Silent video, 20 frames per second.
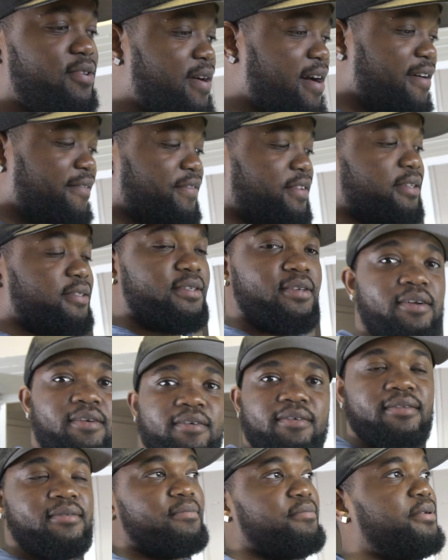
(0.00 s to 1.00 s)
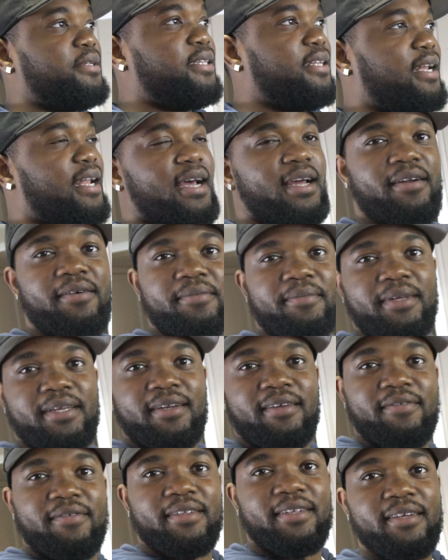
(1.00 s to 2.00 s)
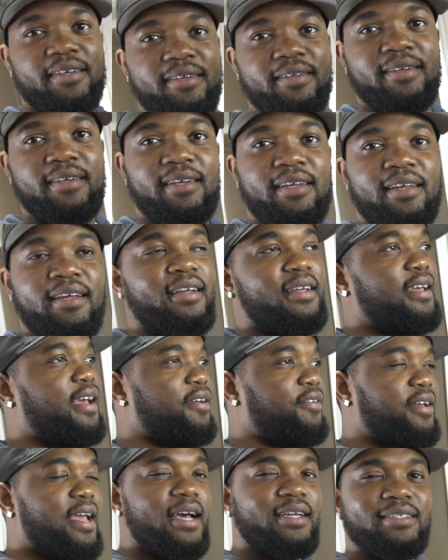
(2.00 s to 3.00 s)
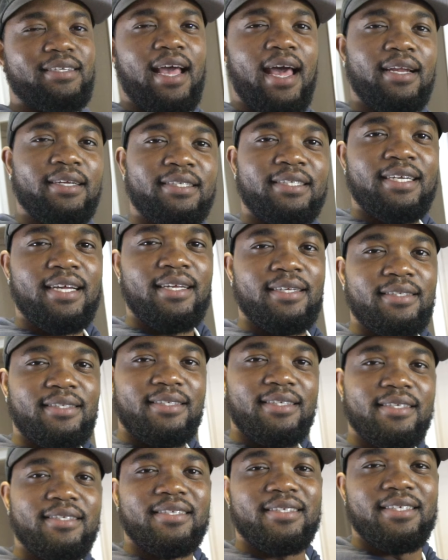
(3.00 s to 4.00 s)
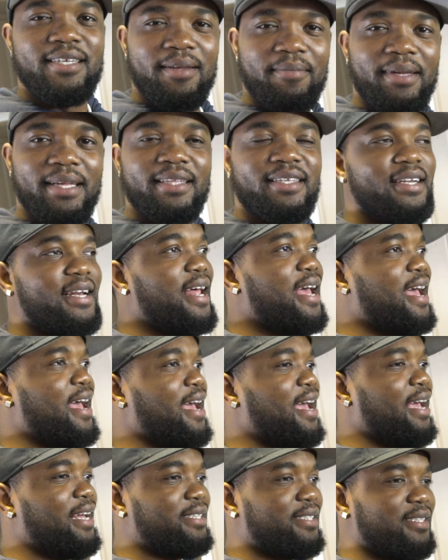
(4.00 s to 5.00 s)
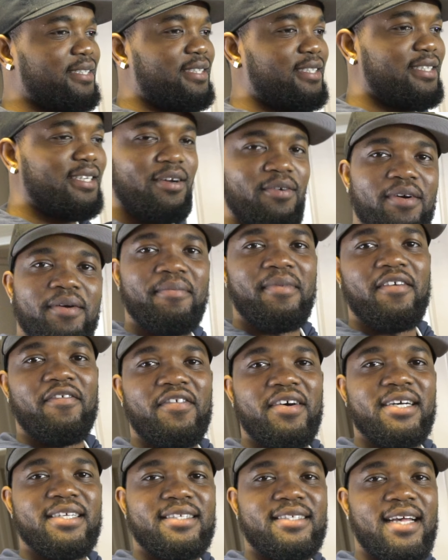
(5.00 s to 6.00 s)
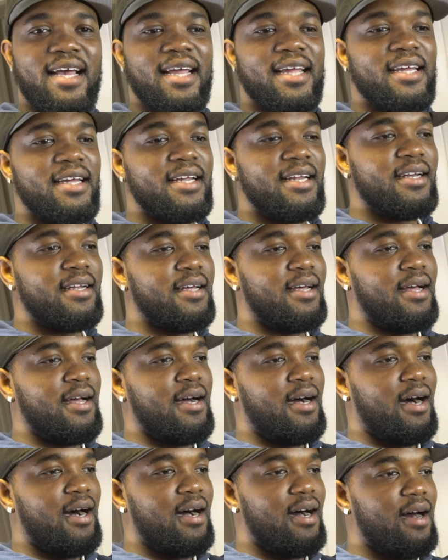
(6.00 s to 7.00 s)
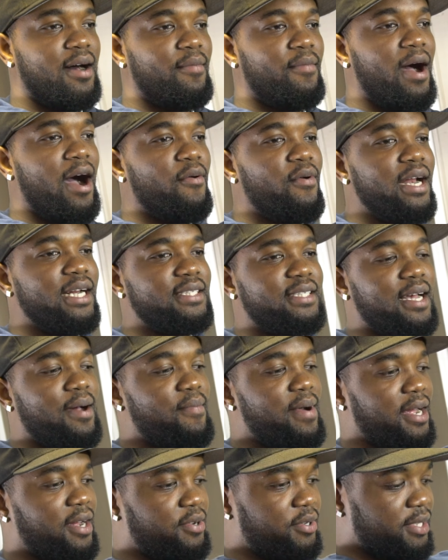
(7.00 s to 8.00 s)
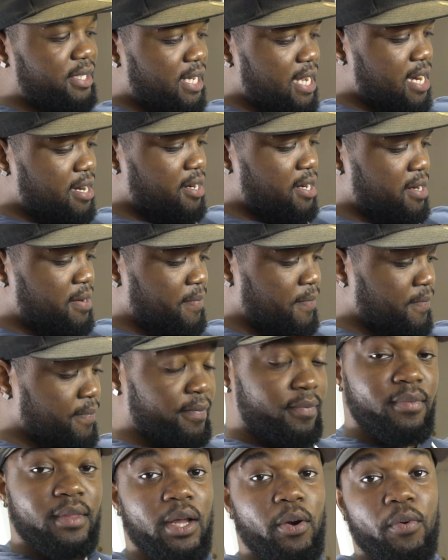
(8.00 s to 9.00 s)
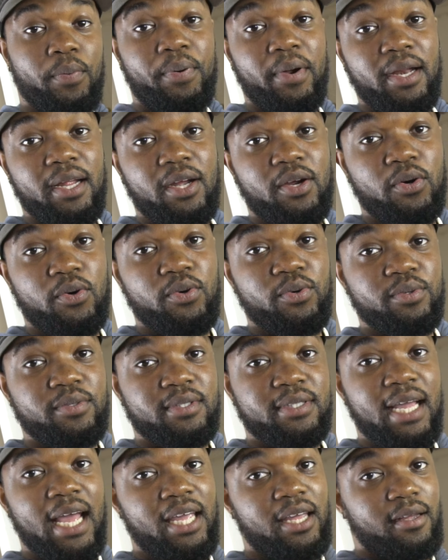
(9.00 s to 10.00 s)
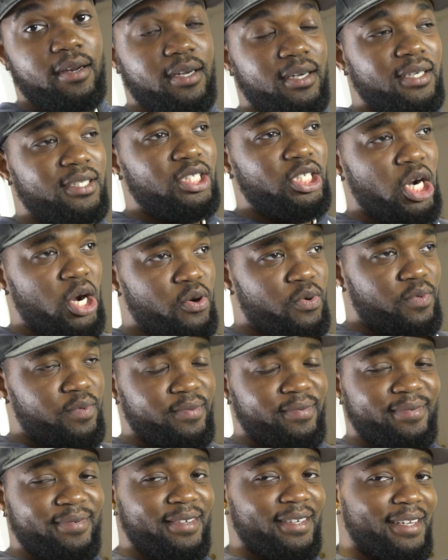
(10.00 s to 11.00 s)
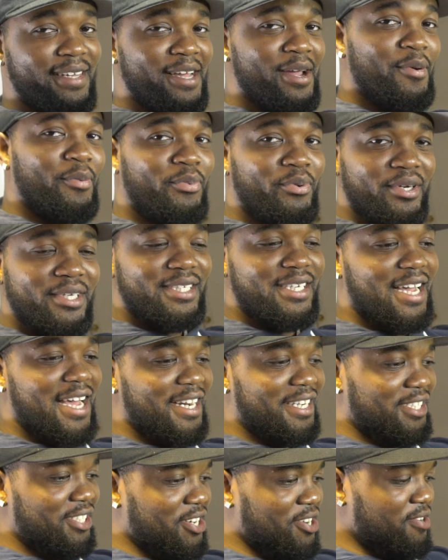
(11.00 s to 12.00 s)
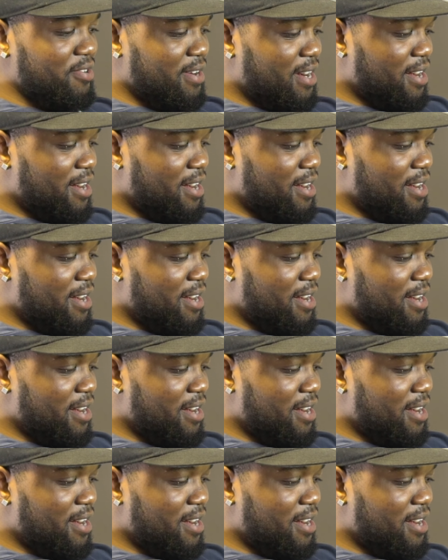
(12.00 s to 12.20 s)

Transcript: Do I have to kind of put the light on me and everything? Yeah, you guys got a chance to see me today. Just chill with me for a second. Um, I went inside Micro Center. They were pretty cool. Thank you to Joe. Appreciate it, Joe.